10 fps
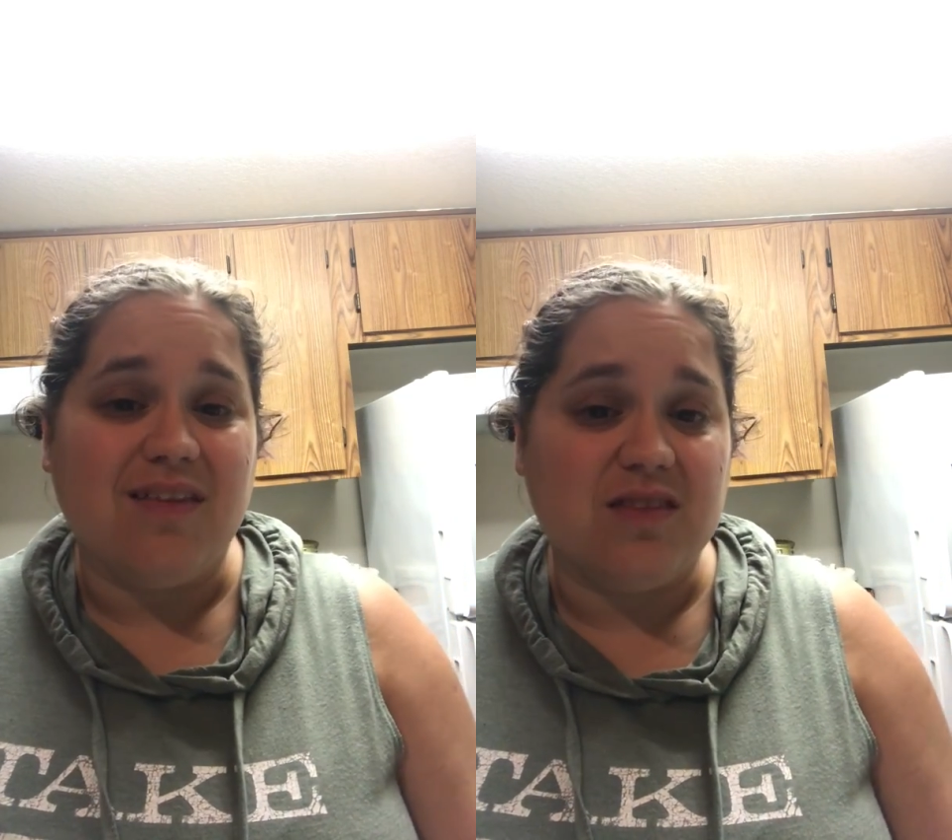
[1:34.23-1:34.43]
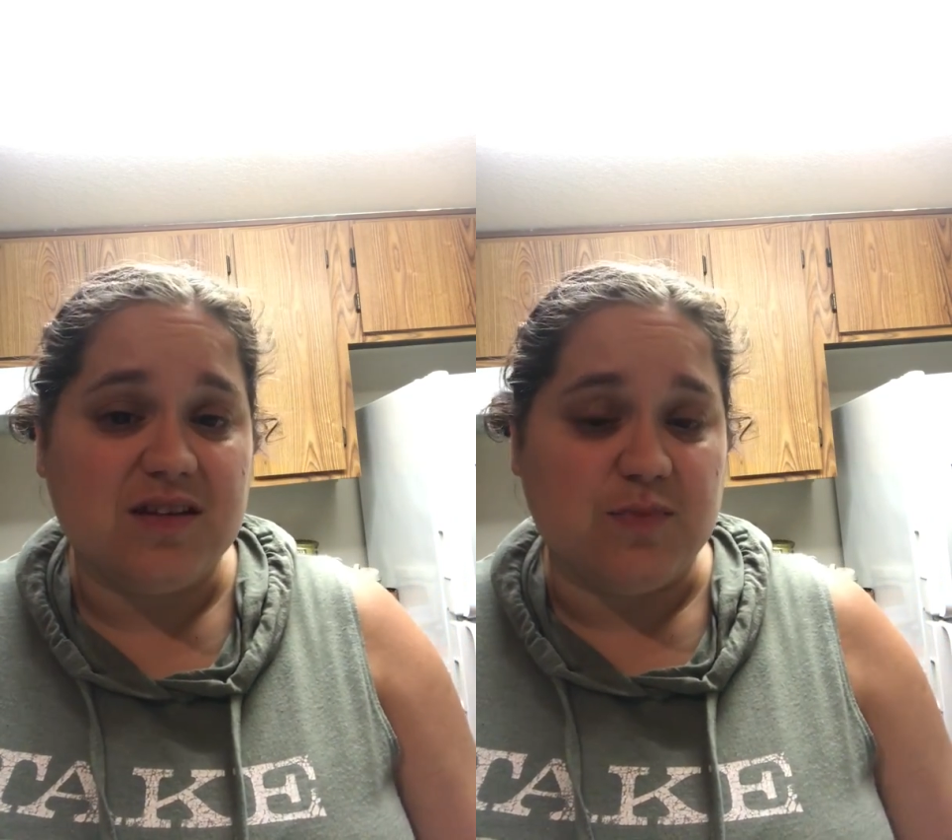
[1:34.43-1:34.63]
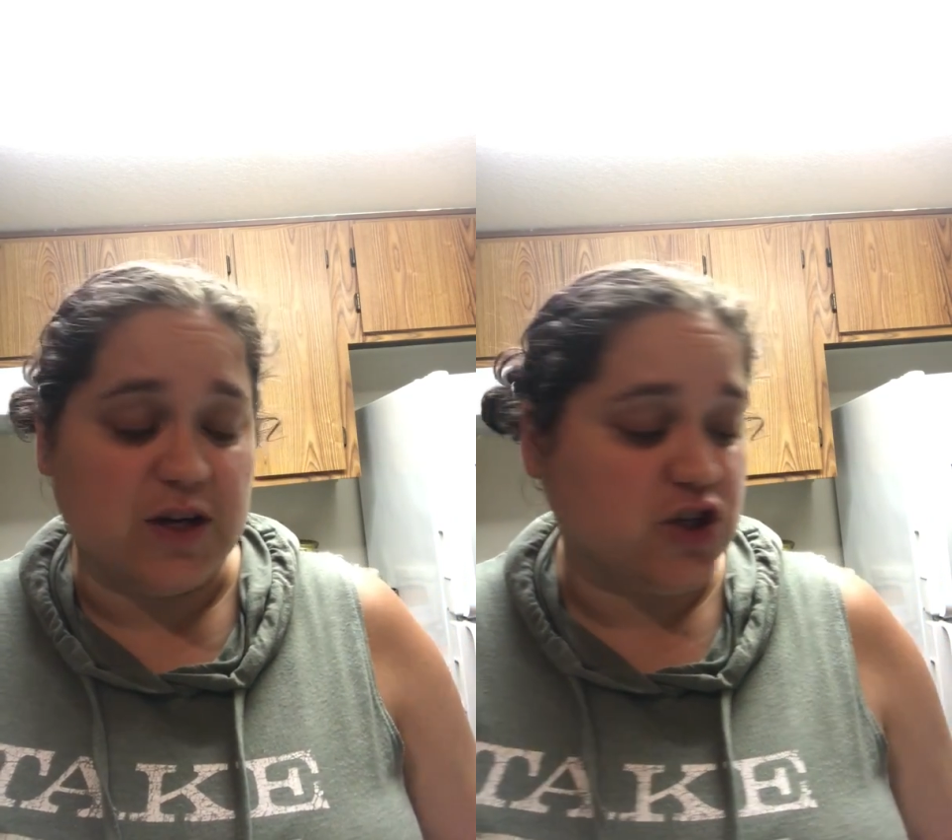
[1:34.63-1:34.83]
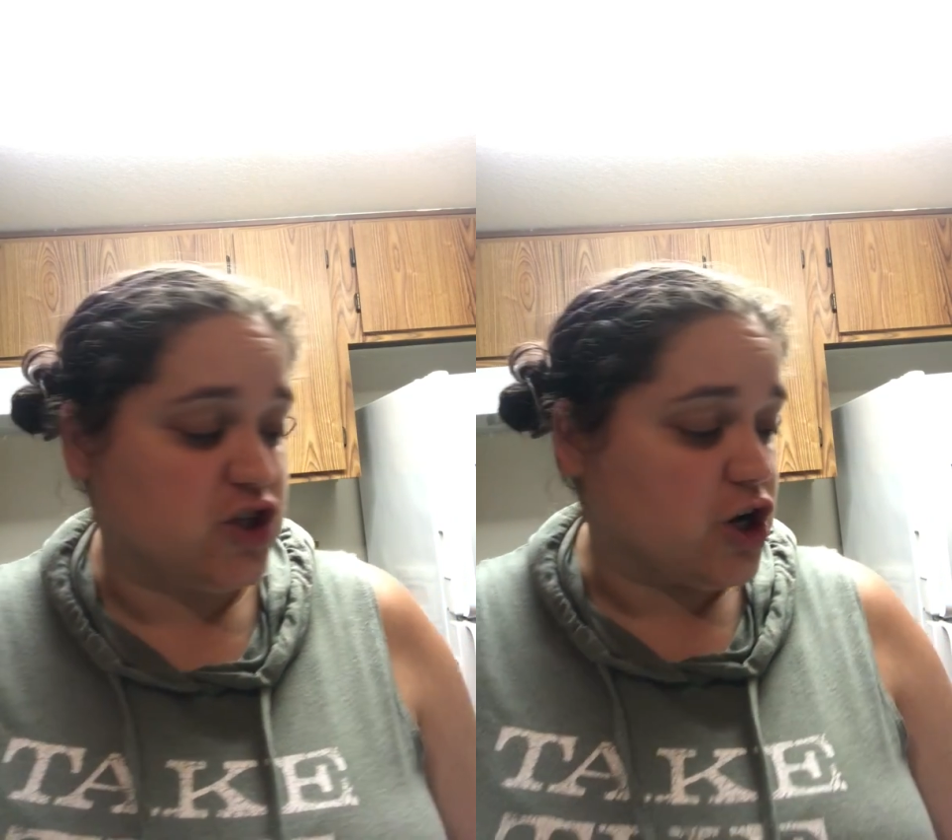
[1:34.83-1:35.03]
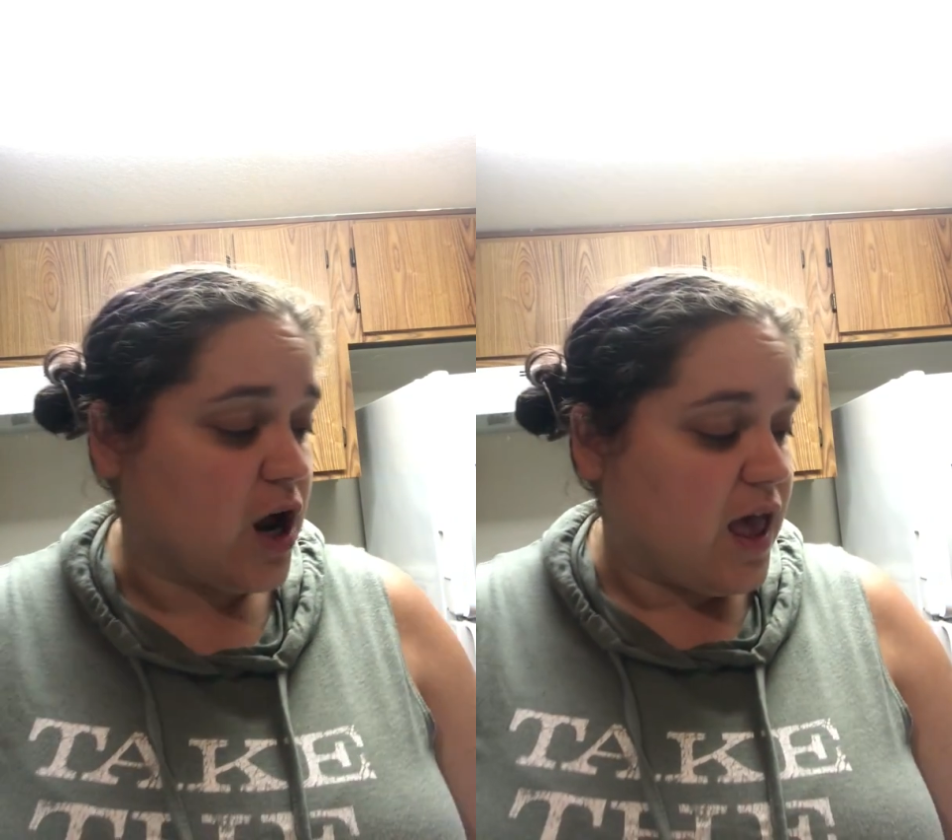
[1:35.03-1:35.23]
in this
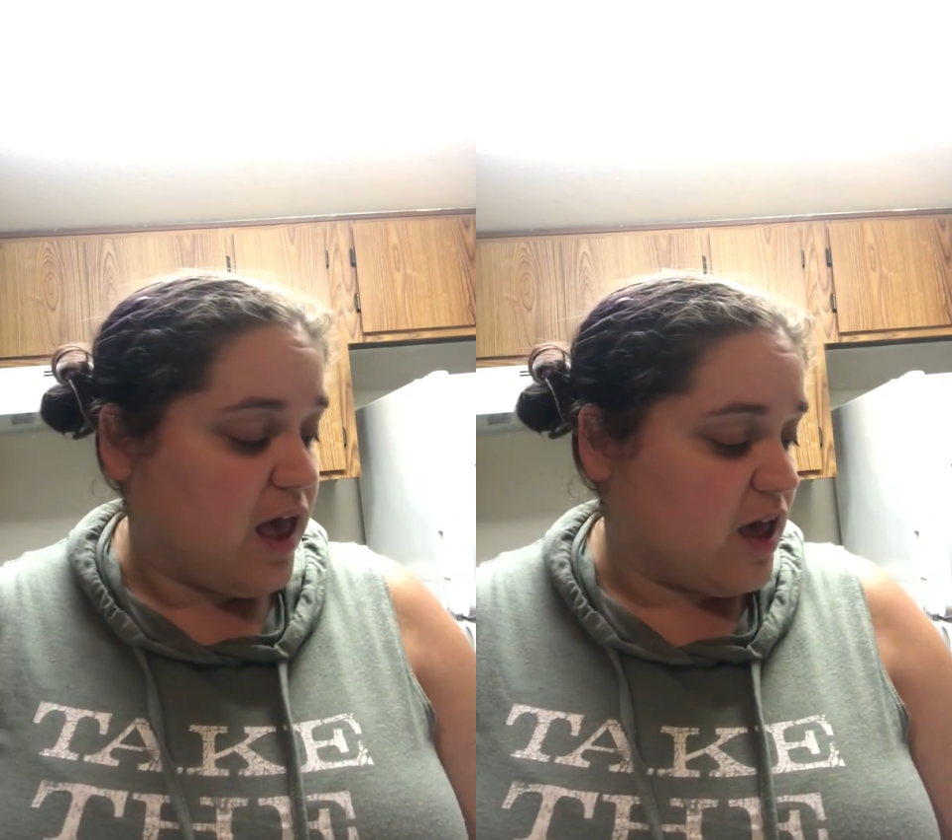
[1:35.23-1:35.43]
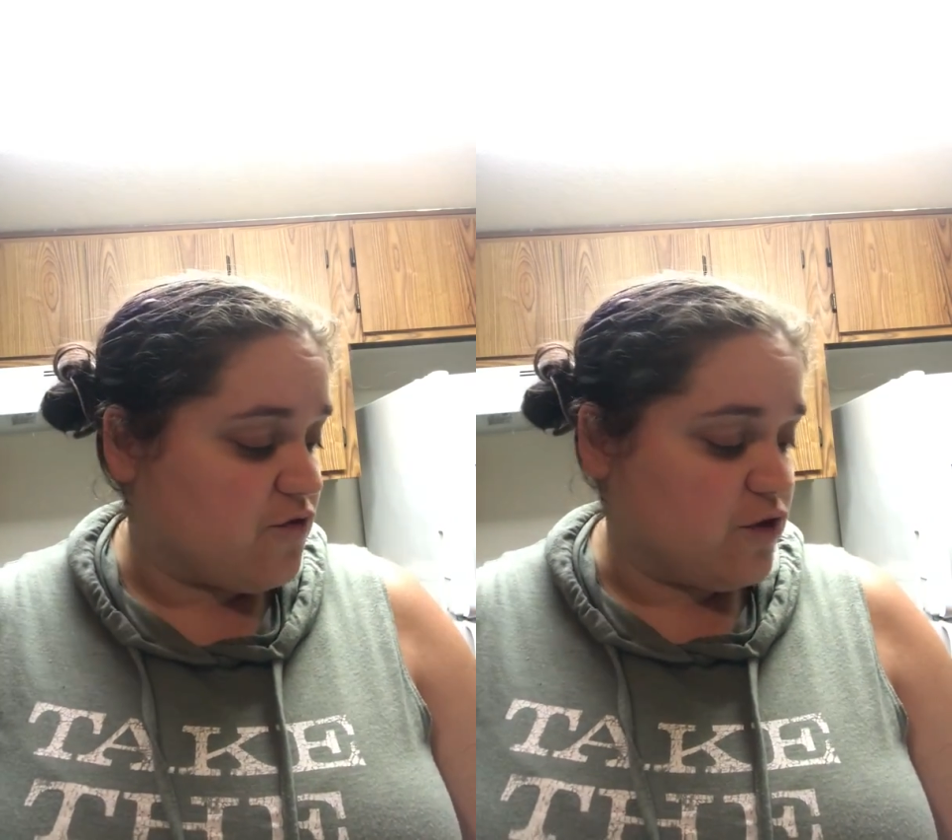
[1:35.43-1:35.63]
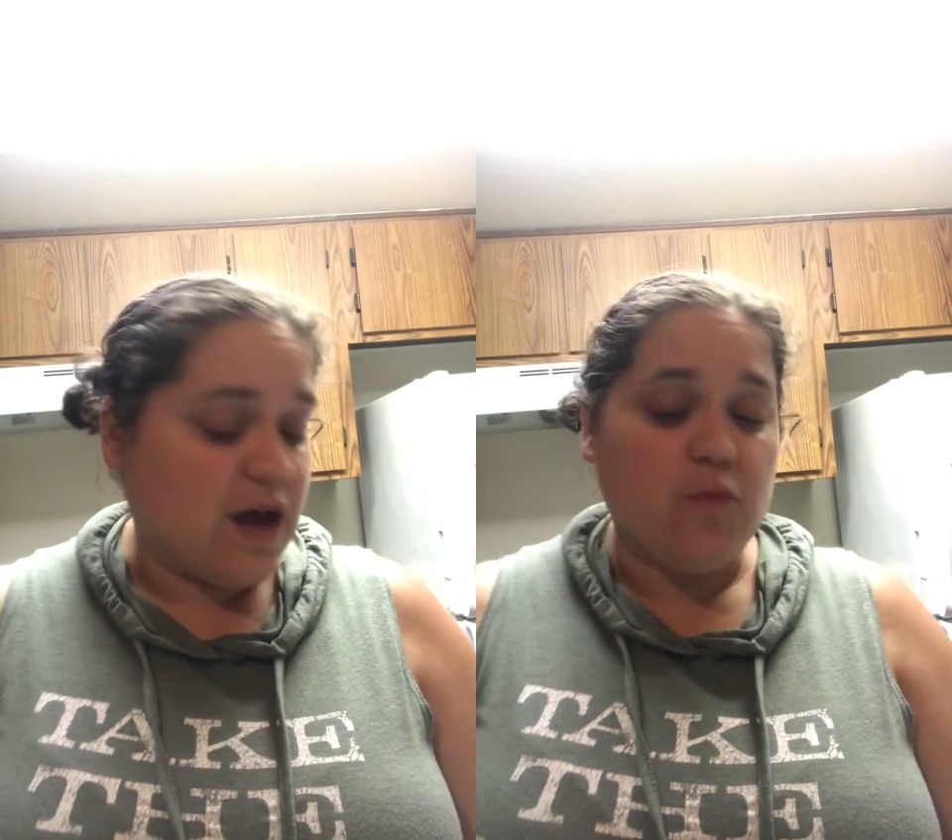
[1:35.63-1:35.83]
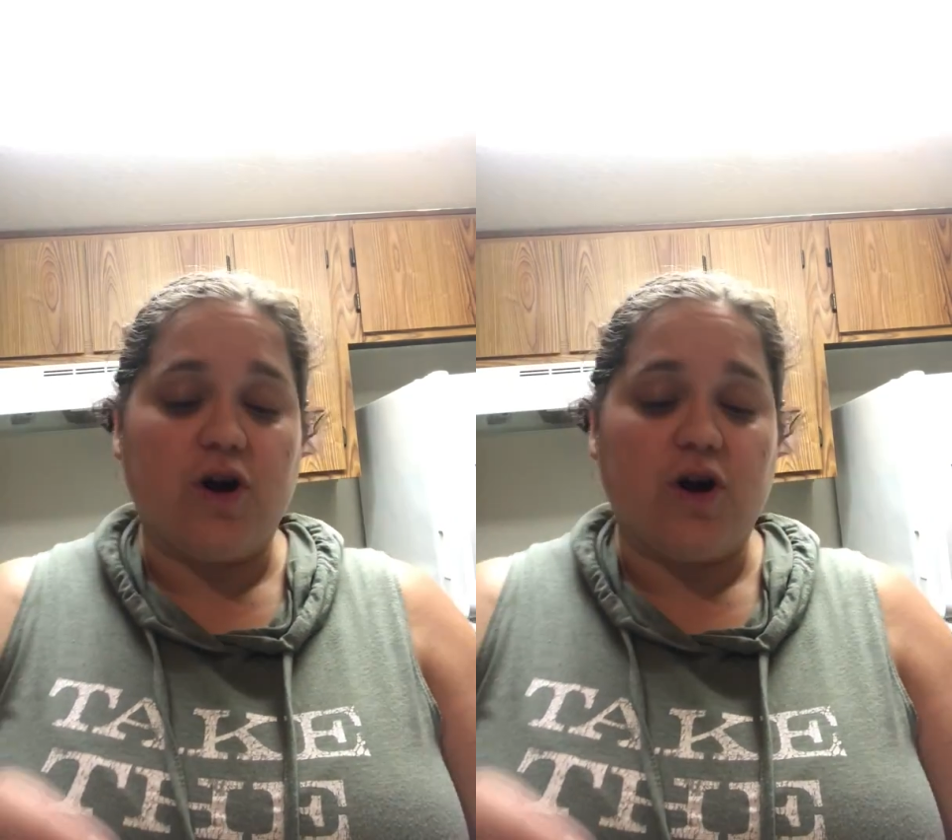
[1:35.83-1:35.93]
mixture. And for that,